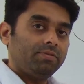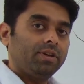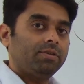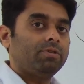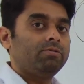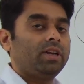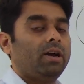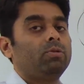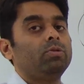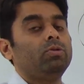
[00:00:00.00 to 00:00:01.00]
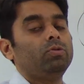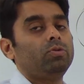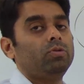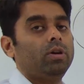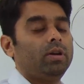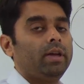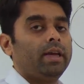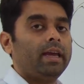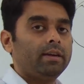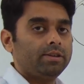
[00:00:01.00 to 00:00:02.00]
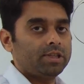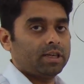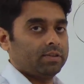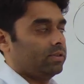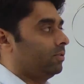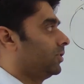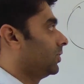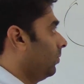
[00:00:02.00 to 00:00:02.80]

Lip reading: where we will have to use your energy conservation.